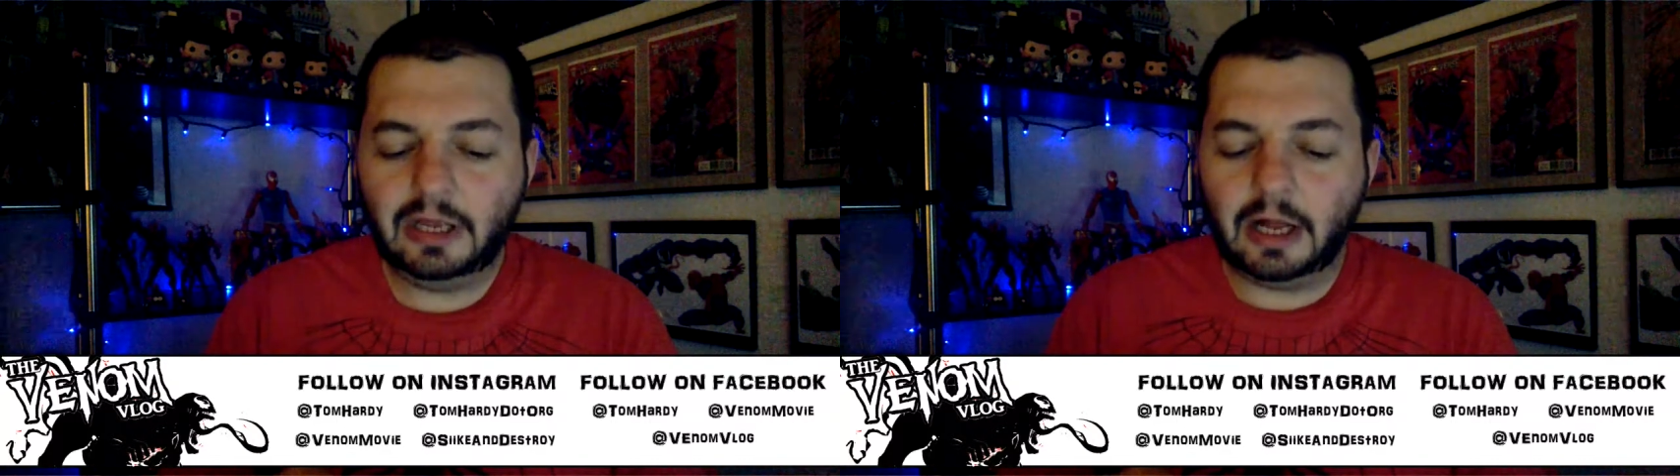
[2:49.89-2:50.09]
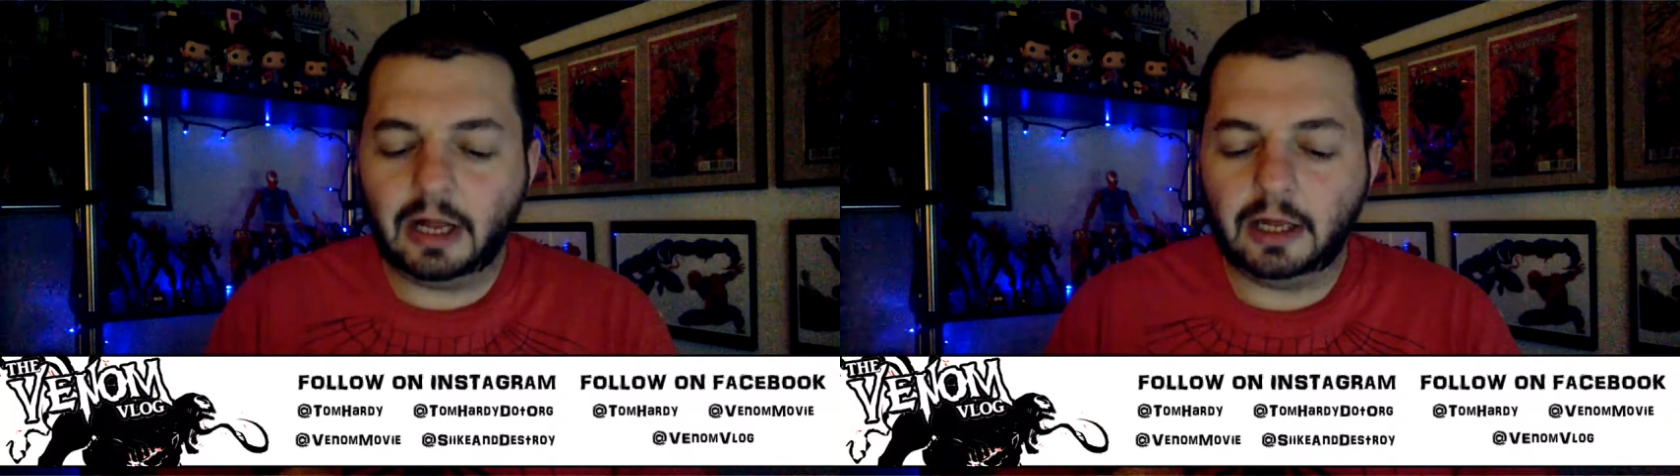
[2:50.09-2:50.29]

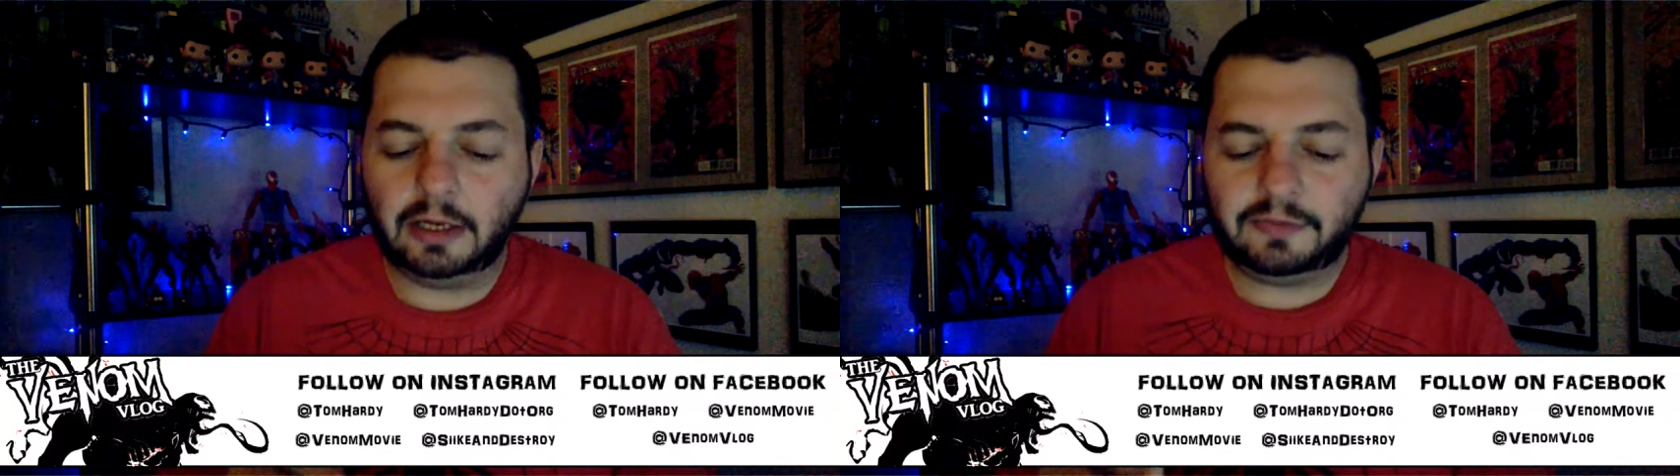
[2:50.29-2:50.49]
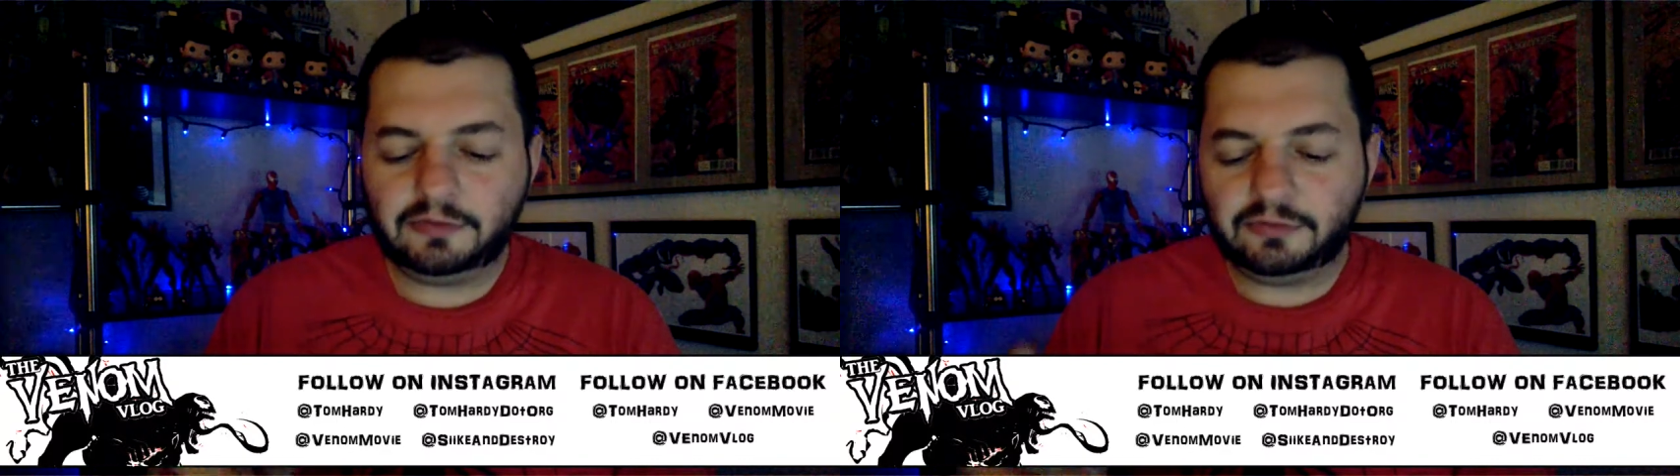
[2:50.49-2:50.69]
Uh,
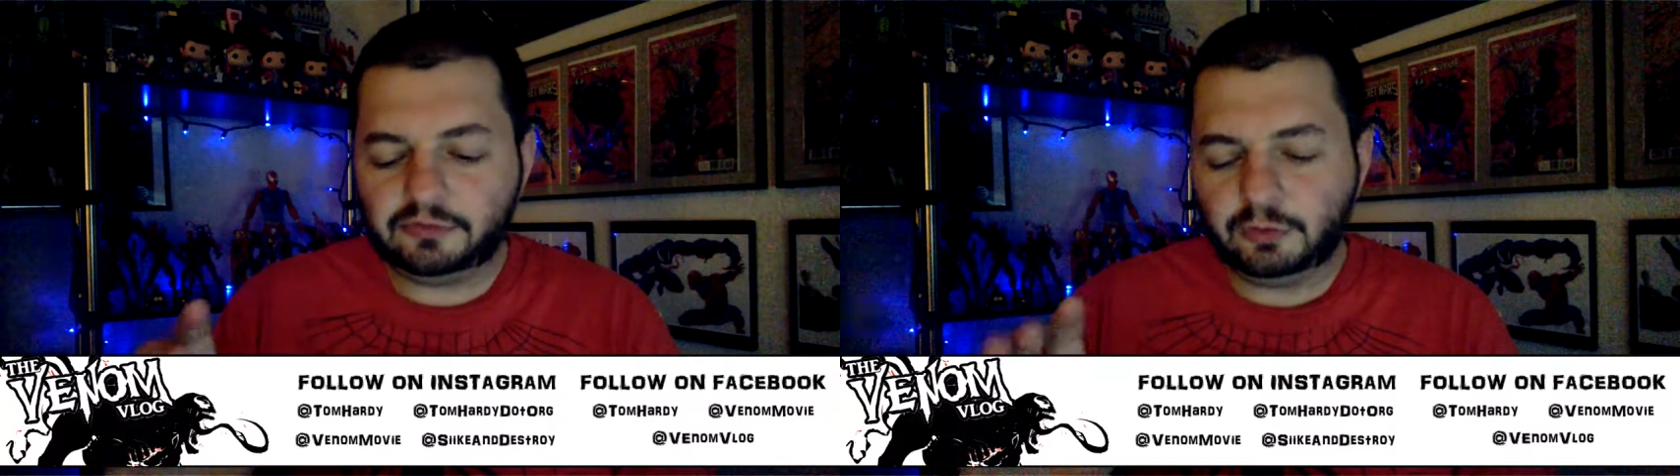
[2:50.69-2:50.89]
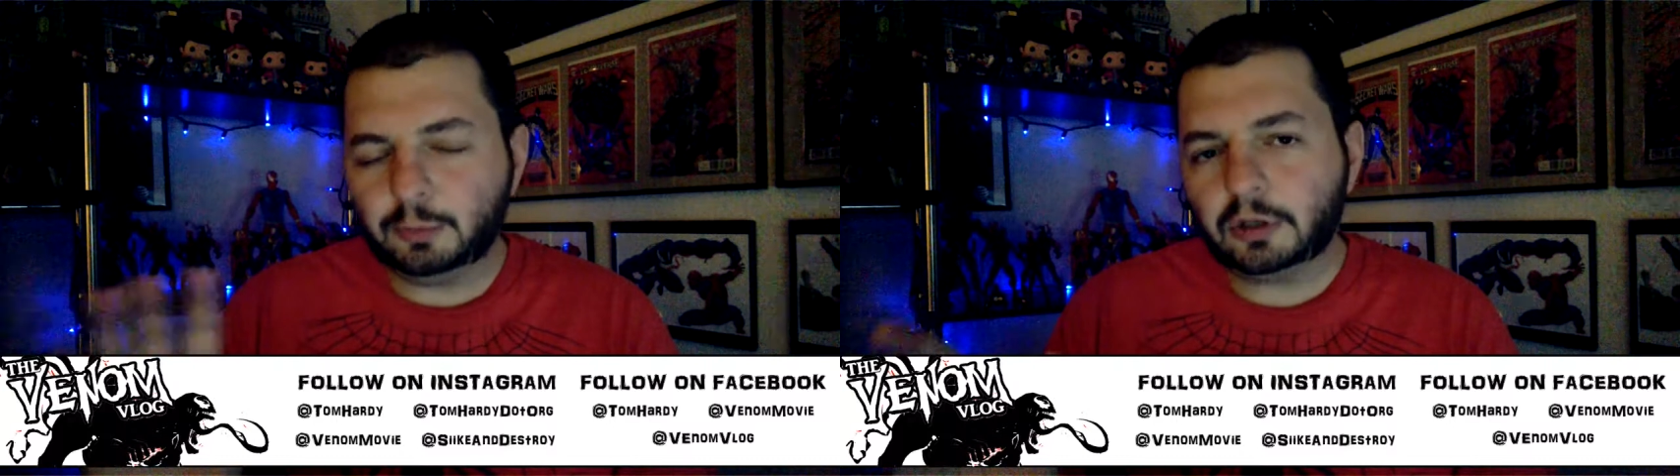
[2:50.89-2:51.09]
nothing's
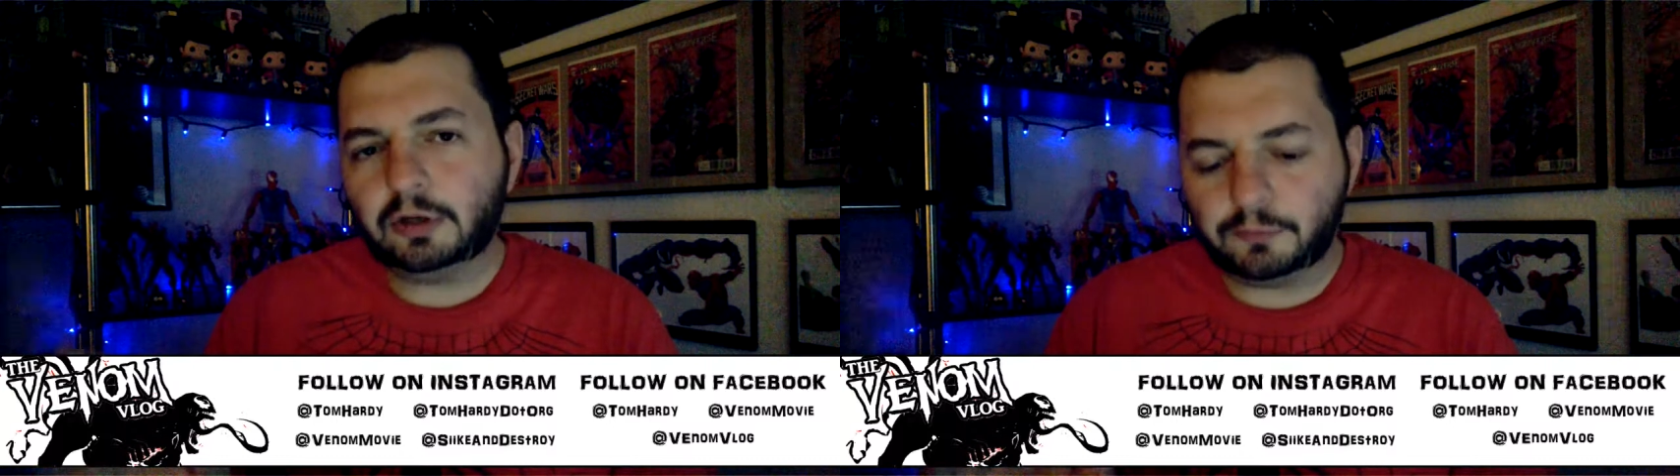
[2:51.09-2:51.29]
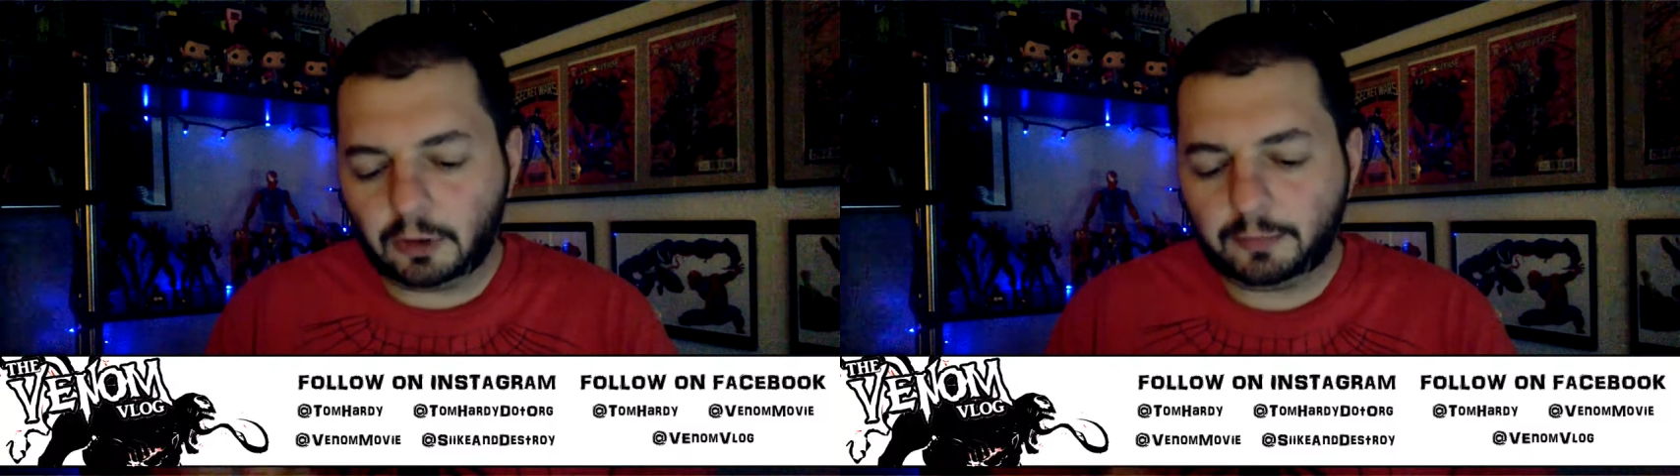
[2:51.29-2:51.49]
super confirmed,